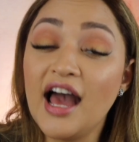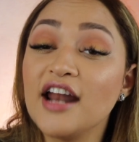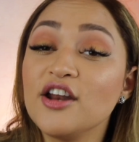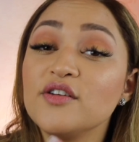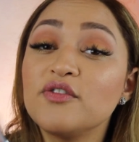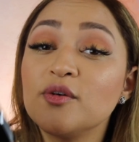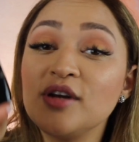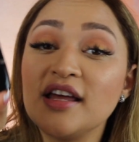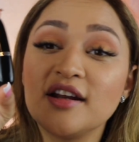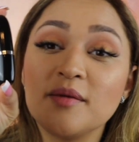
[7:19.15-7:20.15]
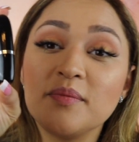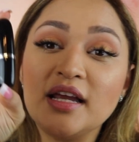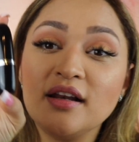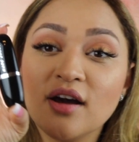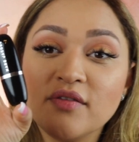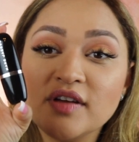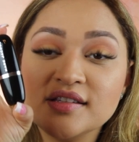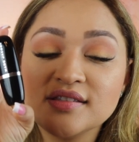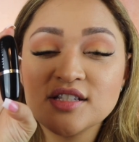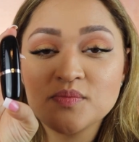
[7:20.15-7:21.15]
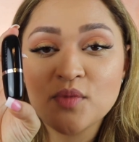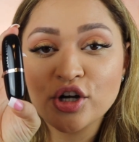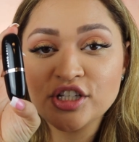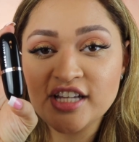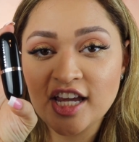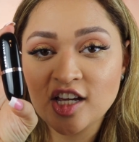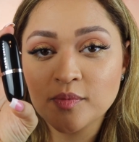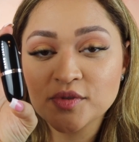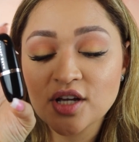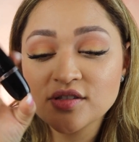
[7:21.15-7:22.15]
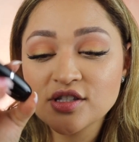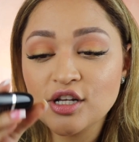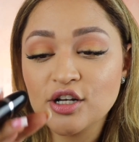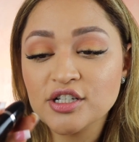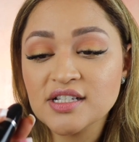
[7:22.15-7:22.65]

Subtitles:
Another formula that I've been loving is this Marc Jacobs concealer.